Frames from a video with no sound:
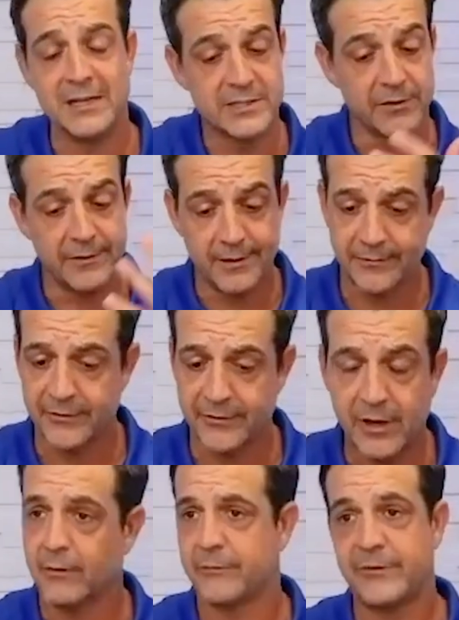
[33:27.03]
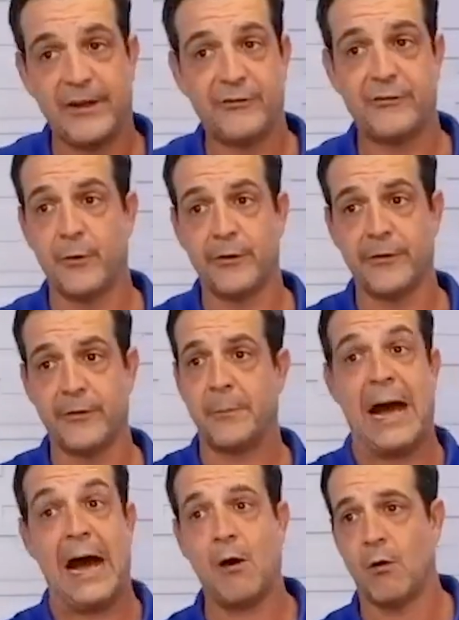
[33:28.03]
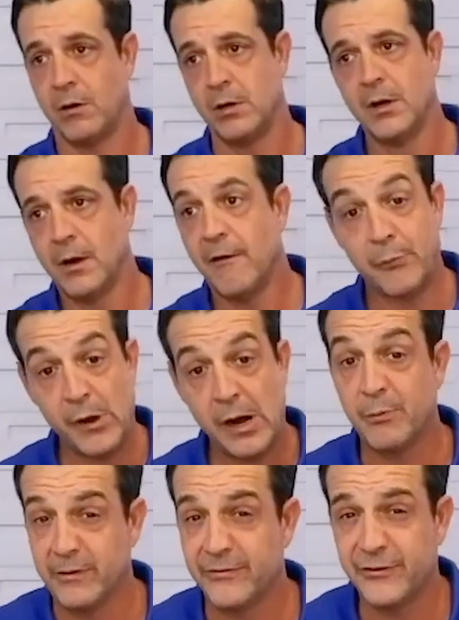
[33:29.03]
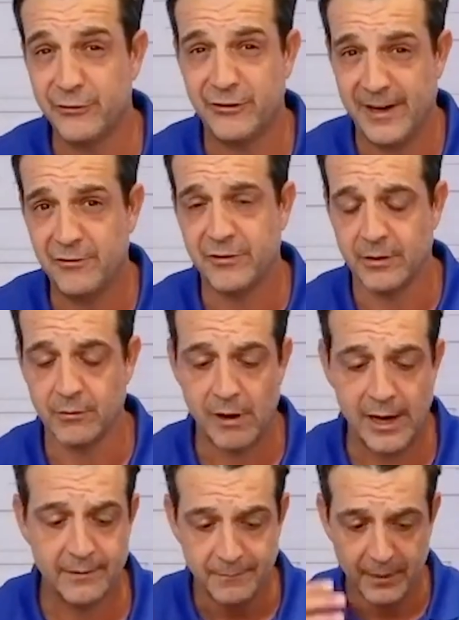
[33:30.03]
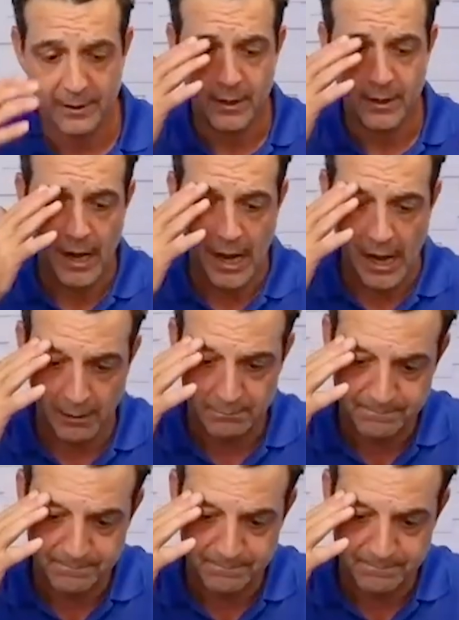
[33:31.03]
So there's another testimony of the power of proper association, right? Um,